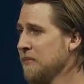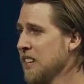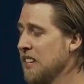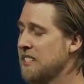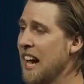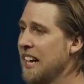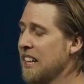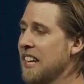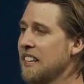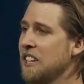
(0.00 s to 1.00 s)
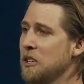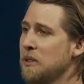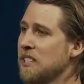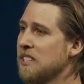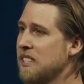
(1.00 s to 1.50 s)
The second thing that you
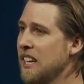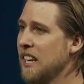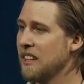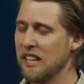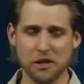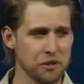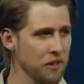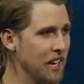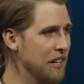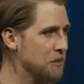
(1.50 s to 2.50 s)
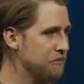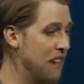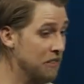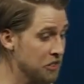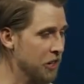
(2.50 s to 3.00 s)
can see in the Israelites'
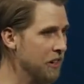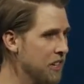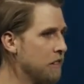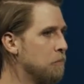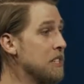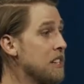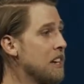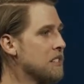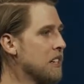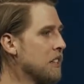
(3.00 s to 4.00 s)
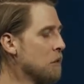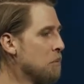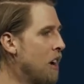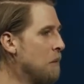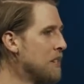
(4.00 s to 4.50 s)
faith journey of possessing their
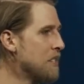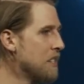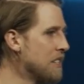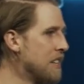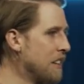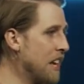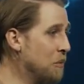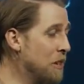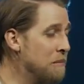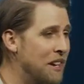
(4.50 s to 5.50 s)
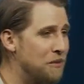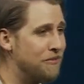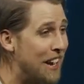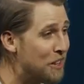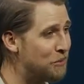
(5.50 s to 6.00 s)
promise is that they remained
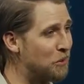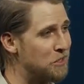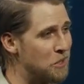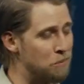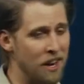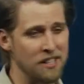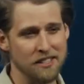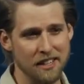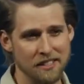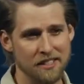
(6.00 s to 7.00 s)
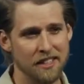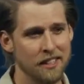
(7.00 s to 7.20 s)
faithful to the process.